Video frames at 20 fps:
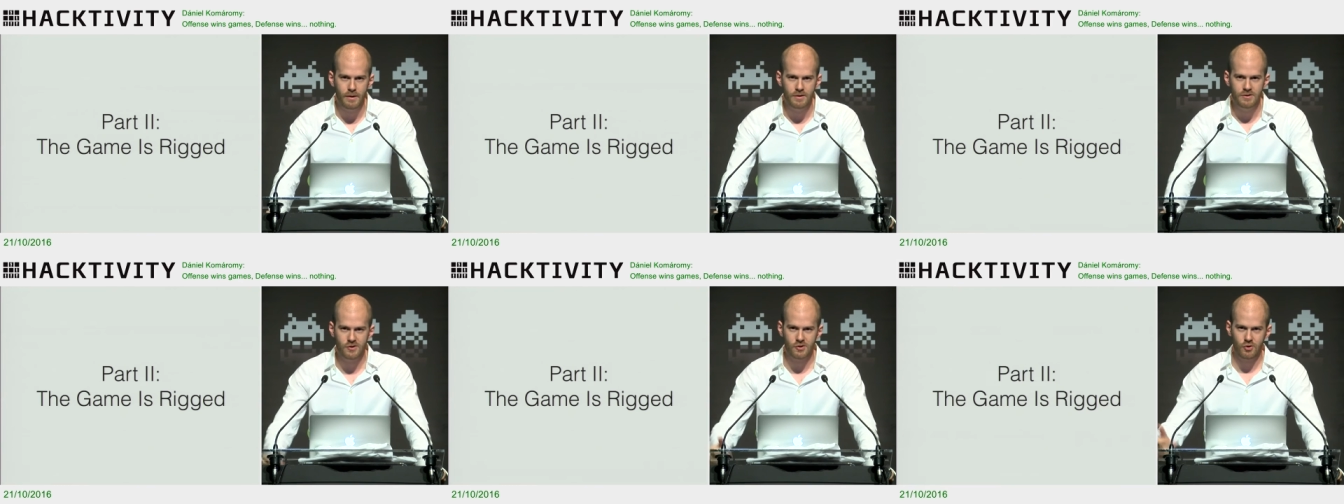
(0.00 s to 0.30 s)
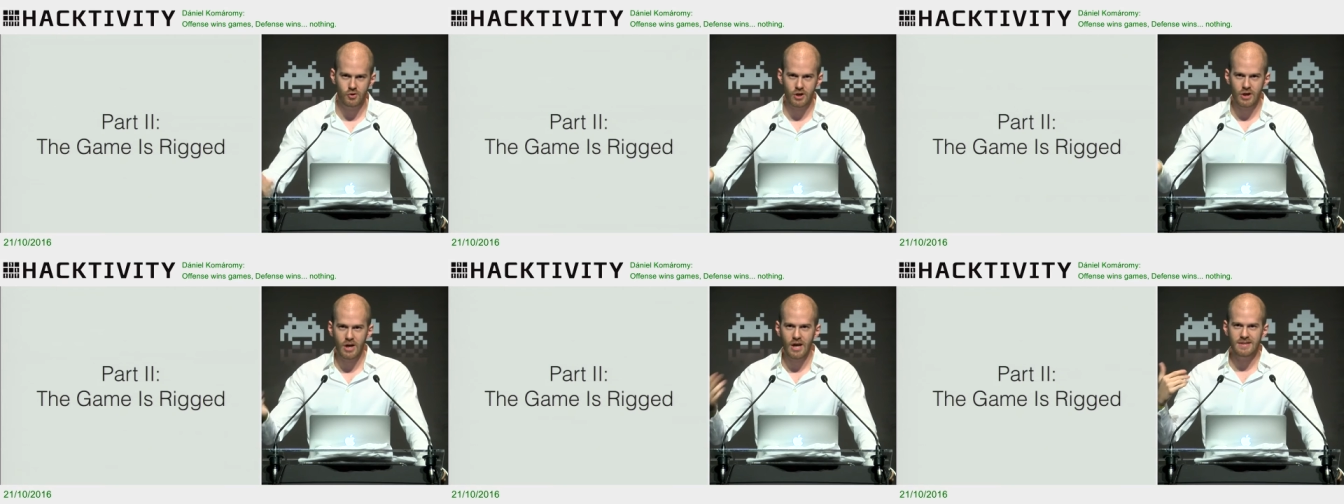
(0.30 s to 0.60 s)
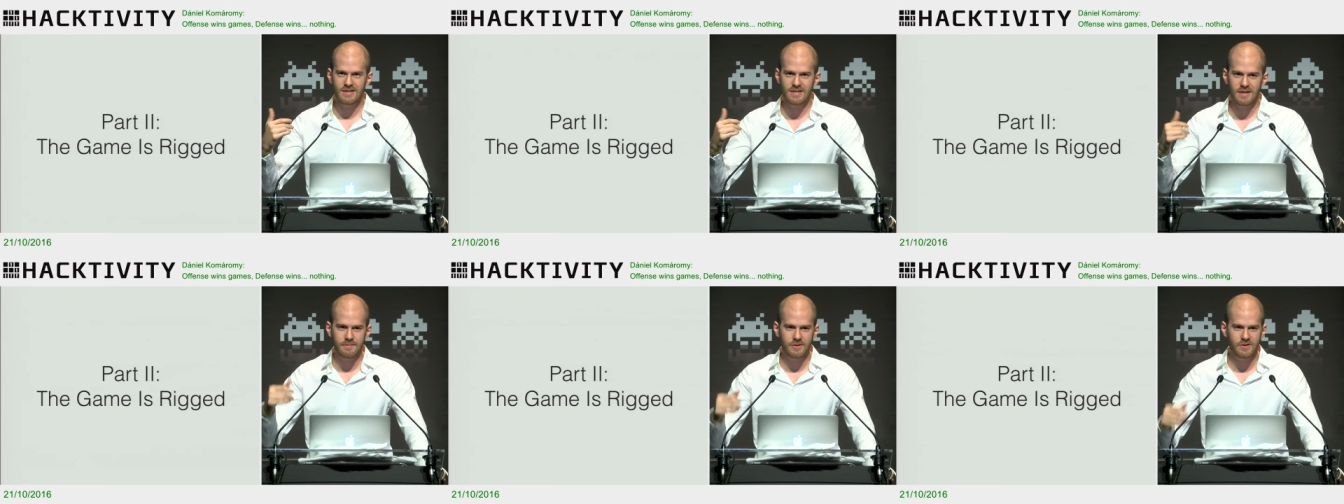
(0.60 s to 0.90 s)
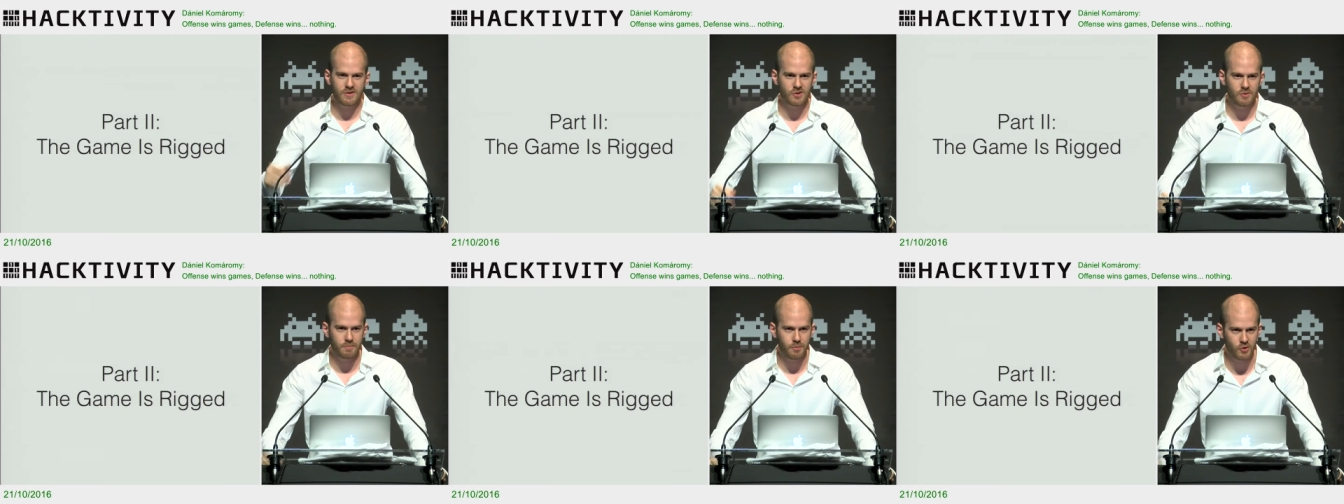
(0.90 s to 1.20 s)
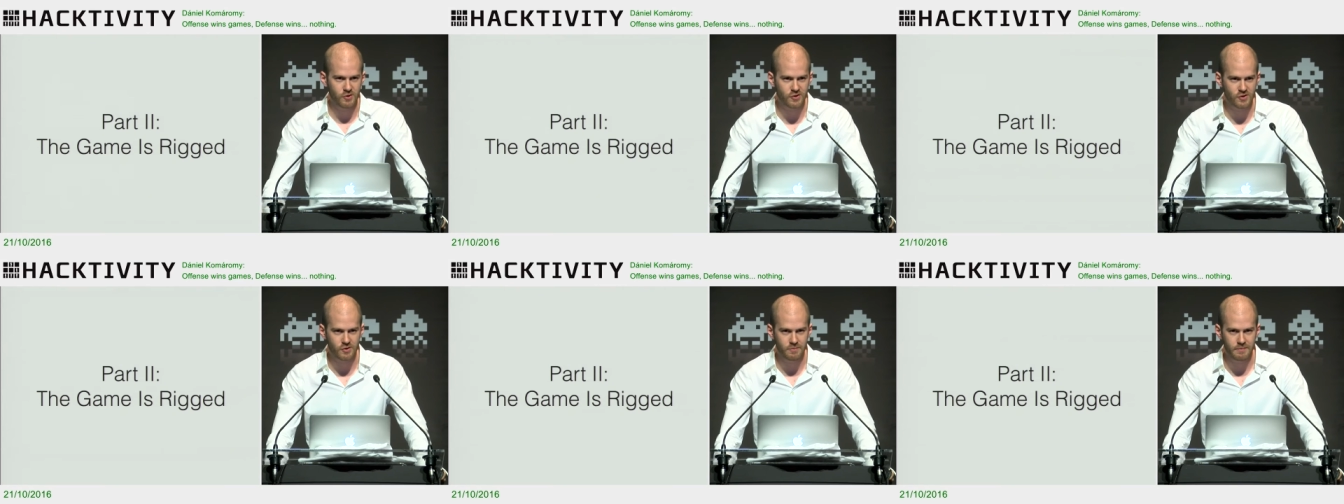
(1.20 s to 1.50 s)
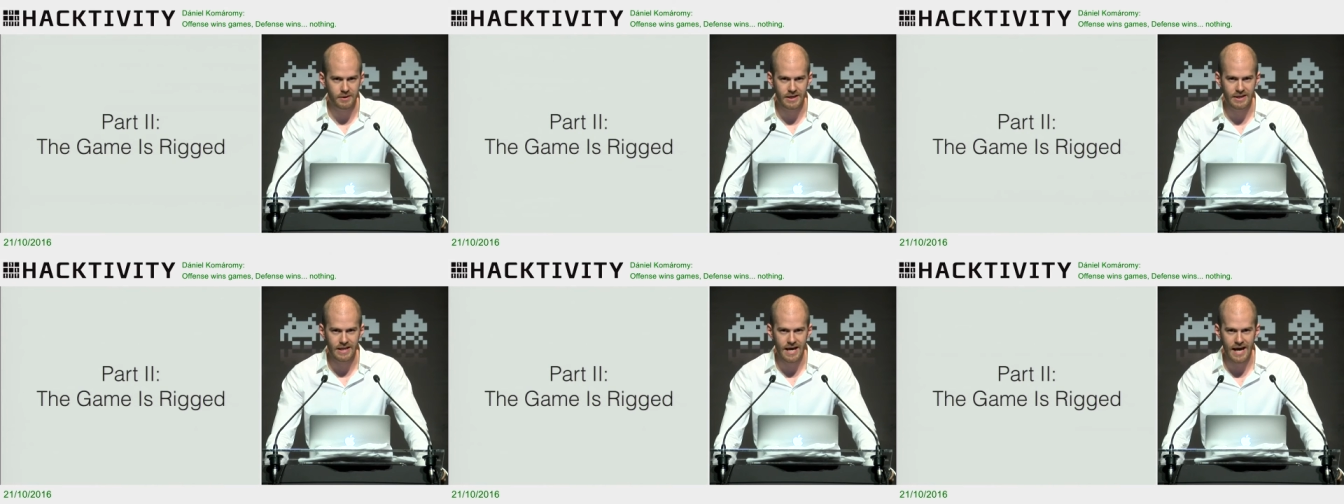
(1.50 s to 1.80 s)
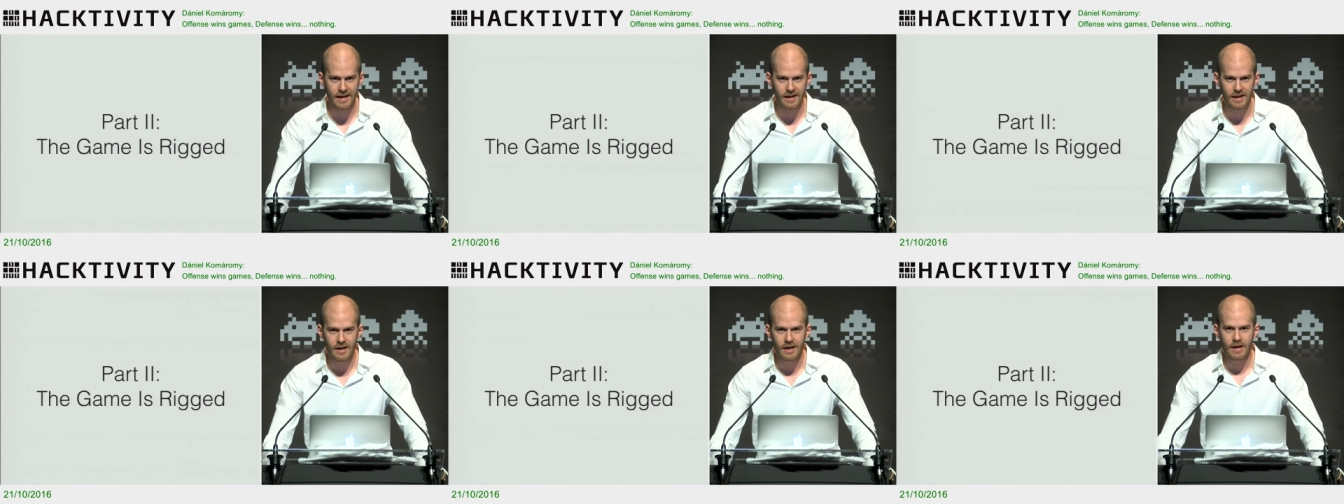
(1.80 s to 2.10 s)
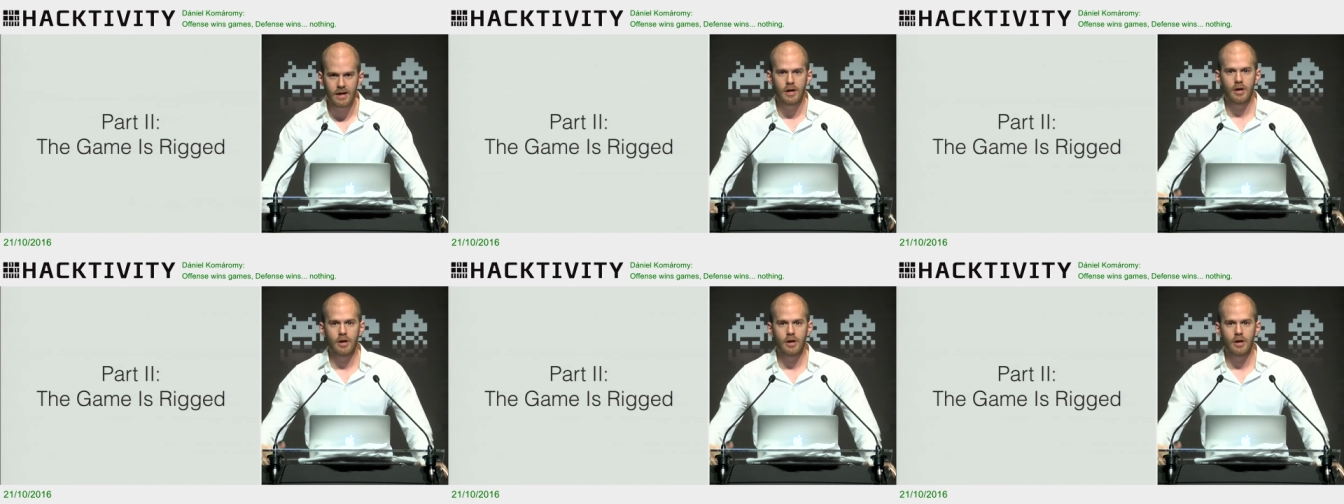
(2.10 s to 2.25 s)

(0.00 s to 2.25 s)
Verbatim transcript: So the concept is supposed to be that,